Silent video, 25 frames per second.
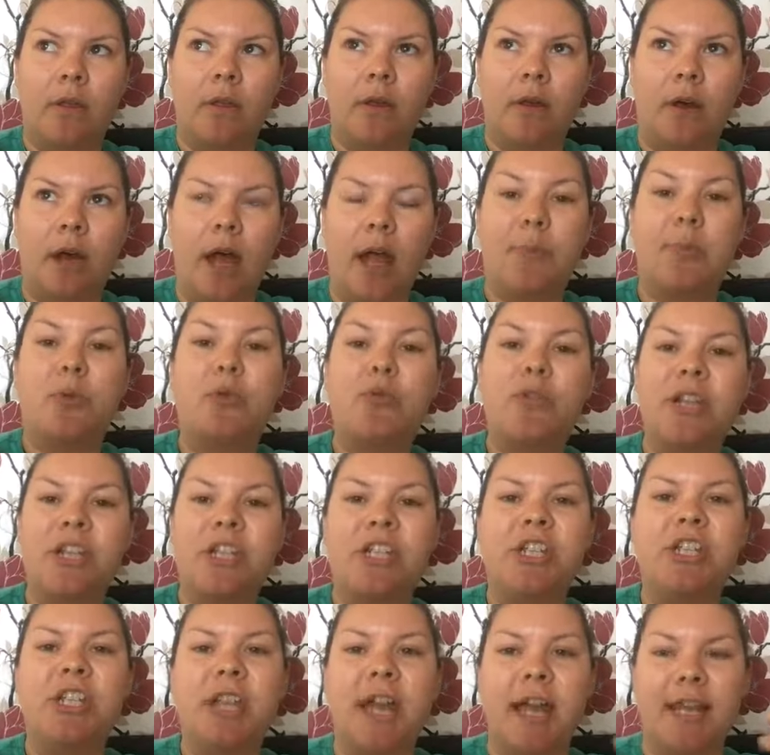
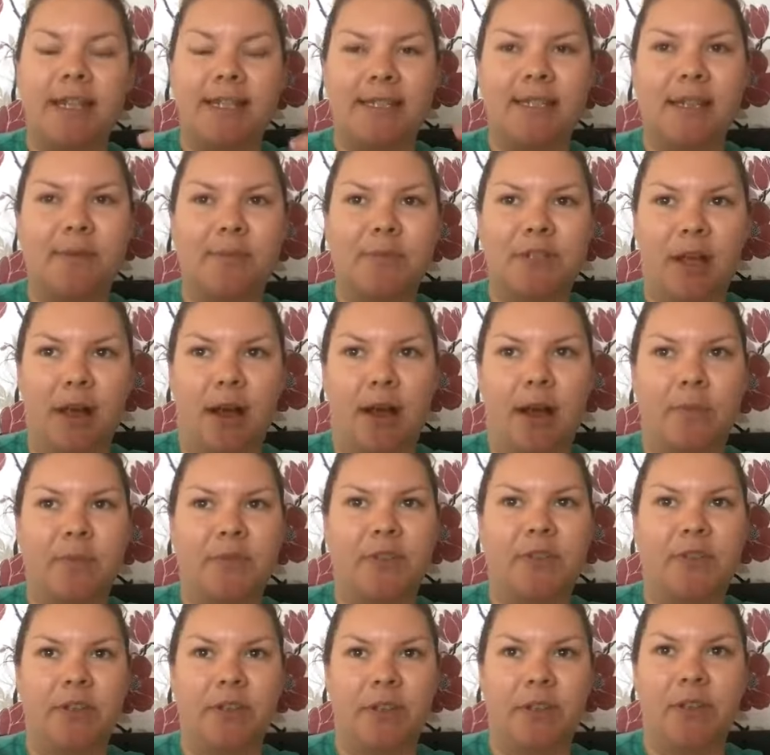appreciate
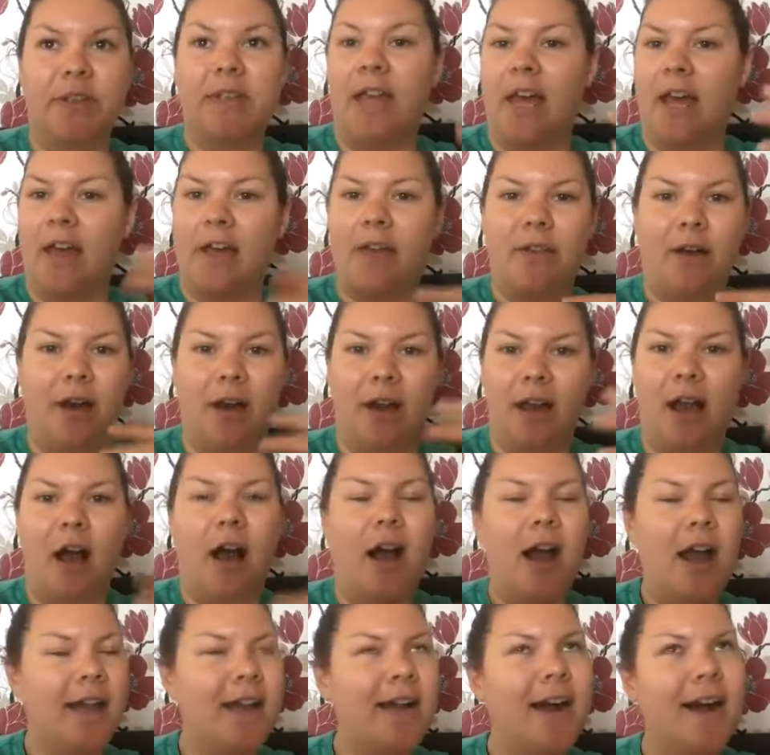sometimes that,
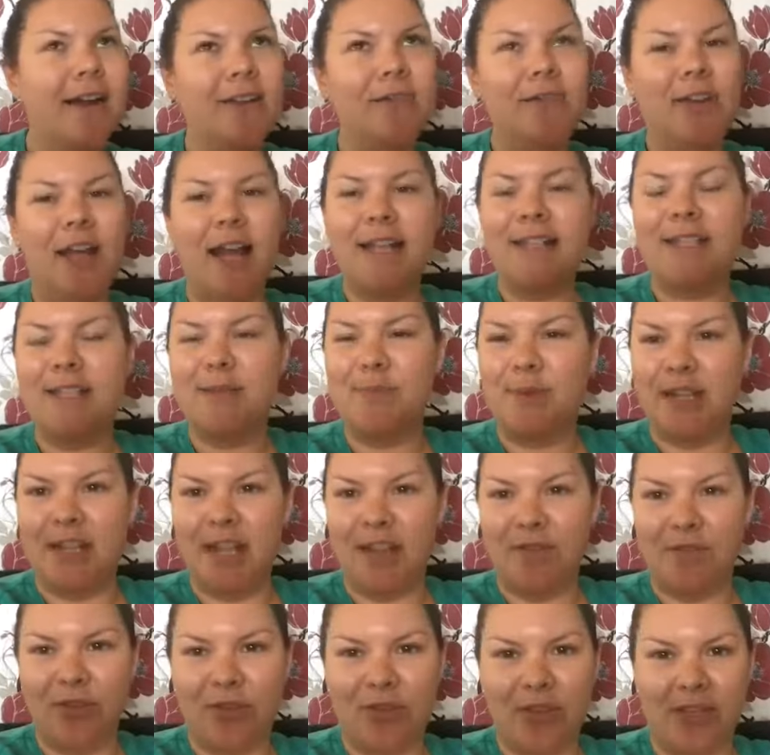I kind of like to
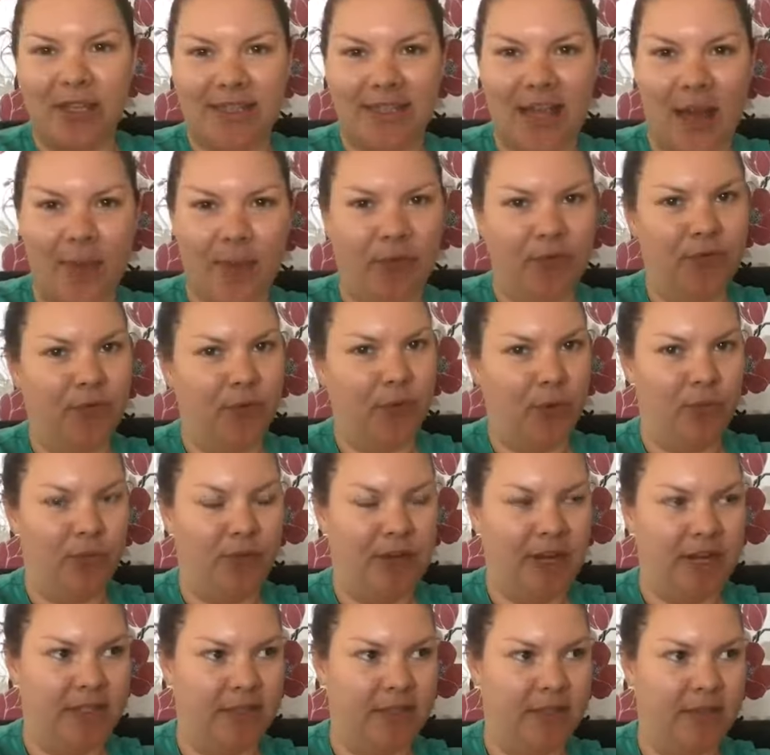believe that things happen for a
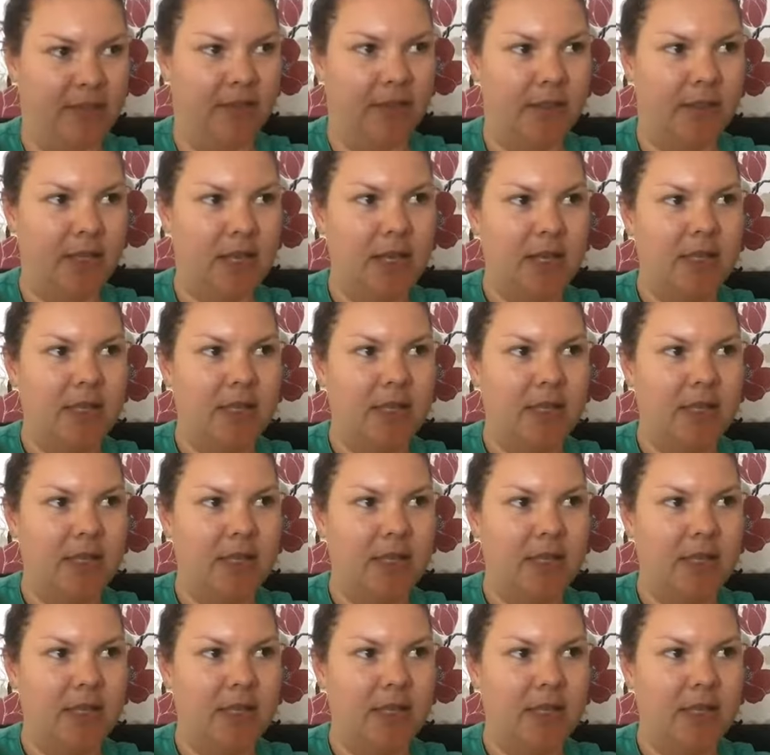reason.